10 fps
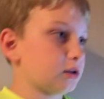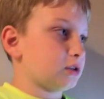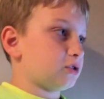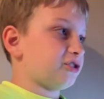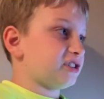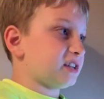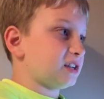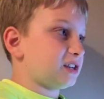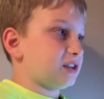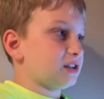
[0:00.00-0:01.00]
can turn into
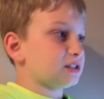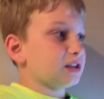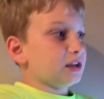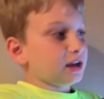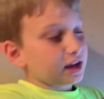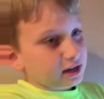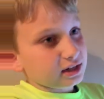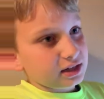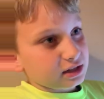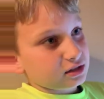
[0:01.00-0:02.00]
igneous,
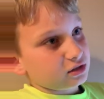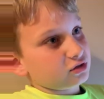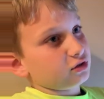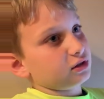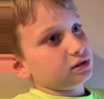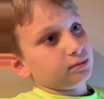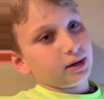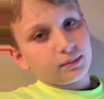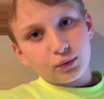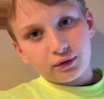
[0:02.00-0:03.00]
igneous can turn into
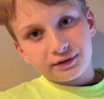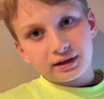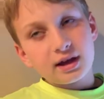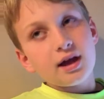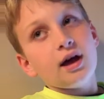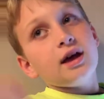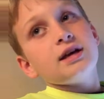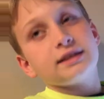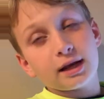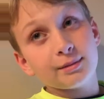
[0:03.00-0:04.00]
metamorphic,
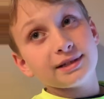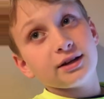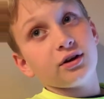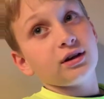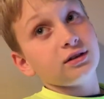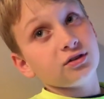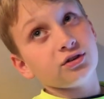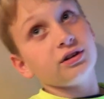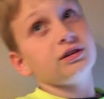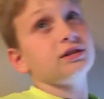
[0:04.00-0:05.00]
sedimentary can turn
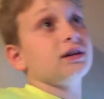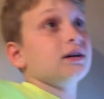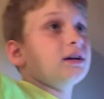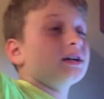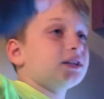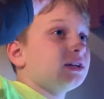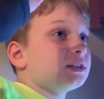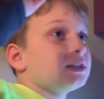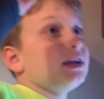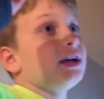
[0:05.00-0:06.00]
into
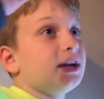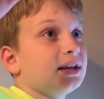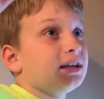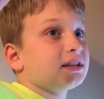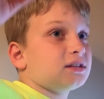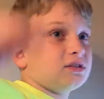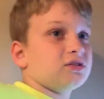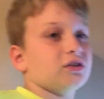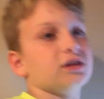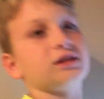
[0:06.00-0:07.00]
igneous, igneous can turn